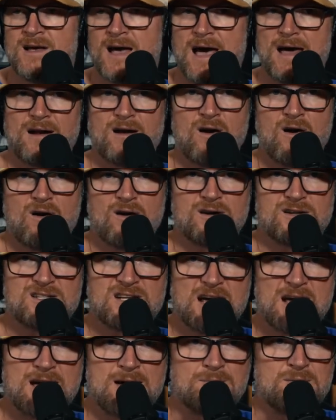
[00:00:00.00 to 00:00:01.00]
had a hard
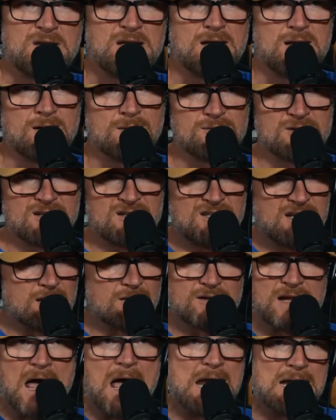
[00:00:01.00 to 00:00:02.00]
time being able to tell
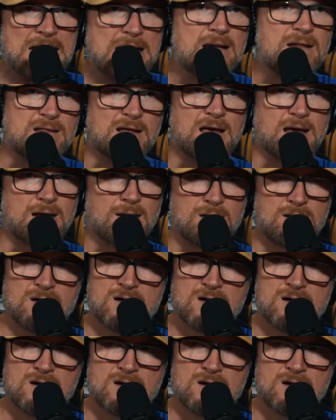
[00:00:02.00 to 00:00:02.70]
Dad anything,